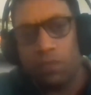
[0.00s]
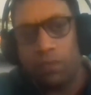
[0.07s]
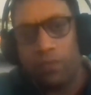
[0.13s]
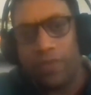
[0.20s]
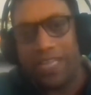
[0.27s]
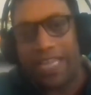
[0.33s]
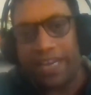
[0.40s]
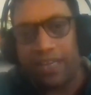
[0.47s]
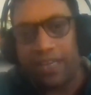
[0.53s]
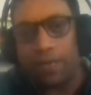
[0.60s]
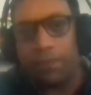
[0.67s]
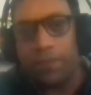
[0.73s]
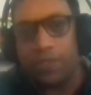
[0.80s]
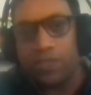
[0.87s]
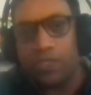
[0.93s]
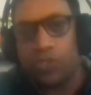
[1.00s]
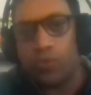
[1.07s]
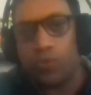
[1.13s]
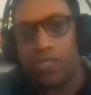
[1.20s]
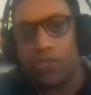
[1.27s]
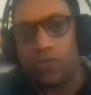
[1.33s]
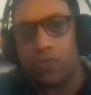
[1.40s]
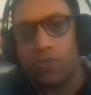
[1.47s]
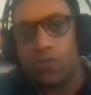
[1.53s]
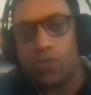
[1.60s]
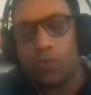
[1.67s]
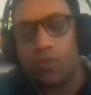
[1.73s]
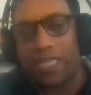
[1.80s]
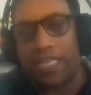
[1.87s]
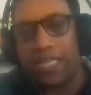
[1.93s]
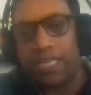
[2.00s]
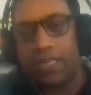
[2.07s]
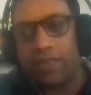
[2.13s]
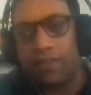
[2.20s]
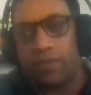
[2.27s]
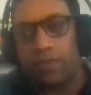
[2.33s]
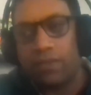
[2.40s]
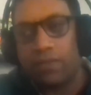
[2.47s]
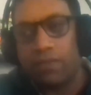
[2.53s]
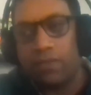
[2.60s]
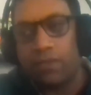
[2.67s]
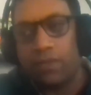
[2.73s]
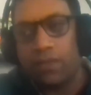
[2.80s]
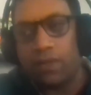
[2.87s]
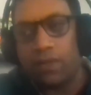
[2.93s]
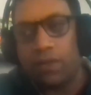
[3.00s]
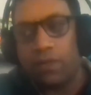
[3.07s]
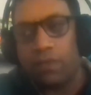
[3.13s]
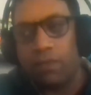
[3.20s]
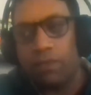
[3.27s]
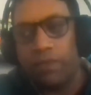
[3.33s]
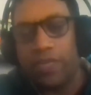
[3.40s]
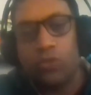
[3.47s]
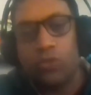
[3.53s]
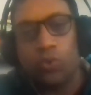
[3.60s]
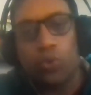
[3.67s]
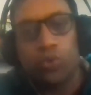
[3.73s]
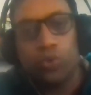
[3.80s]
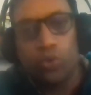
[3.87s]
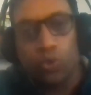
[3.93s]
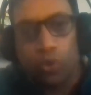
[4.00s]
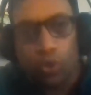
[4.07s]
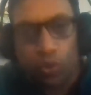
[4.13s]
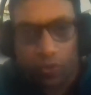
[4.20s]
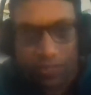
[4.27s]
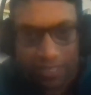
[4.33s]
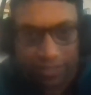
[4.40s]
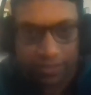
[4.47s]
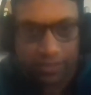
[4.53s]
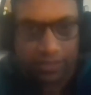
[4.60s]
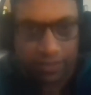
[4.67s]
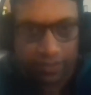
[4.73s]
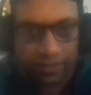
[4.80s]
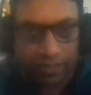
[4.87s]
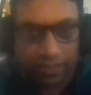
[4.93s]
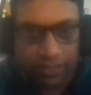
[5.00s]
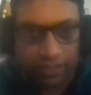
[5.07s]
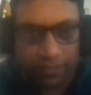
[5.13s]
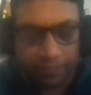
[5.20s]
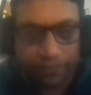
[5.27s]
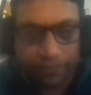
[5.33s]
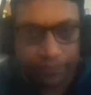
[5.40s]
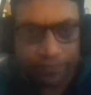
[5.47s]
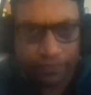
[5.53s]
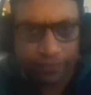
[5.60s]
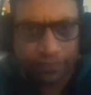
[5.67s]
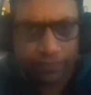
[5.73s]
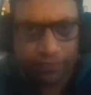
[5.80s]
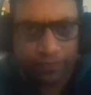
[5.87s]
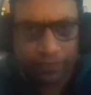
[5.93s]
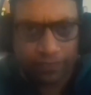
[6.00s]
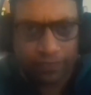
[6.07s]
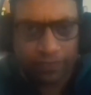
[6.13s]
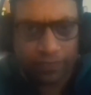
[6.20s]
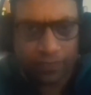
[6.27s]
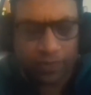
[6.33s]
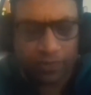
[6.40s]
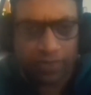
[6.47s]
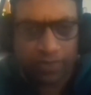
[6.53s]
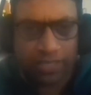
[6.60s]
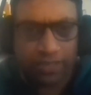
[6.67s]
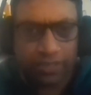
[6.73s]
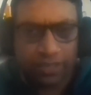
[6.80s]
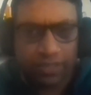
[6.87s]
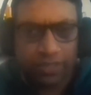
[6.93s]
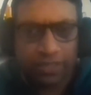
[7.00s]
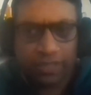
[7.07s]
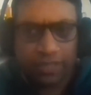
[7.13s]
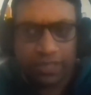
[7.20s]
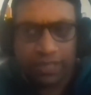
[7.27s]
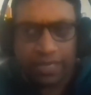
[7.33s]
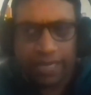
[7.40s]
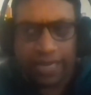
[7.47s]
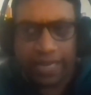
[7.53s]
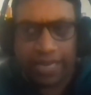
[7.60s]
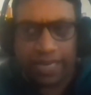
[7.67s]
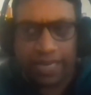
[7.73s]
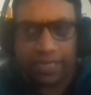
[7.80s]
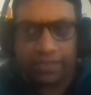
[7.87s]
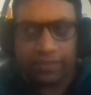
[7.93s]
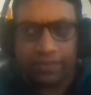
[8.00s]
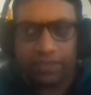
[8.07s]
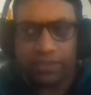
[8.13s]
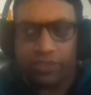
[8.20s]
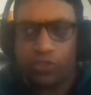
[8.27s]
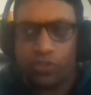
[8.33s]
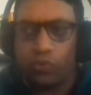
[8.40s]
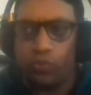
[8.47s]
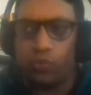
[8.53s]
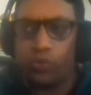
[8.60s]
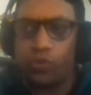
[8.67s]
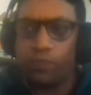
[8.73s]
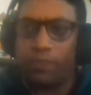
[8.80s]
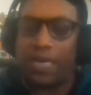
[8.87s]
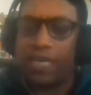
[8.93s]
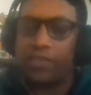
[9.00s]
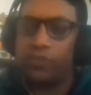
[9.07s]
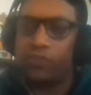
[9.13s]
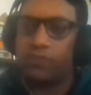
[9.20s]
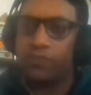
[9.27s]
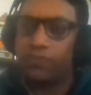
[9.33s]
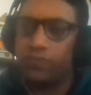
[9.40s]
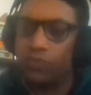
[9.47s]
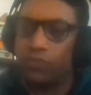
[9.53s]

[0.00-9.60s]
we end up with situations where we don't know what others are thinking, right? And I think a huge part of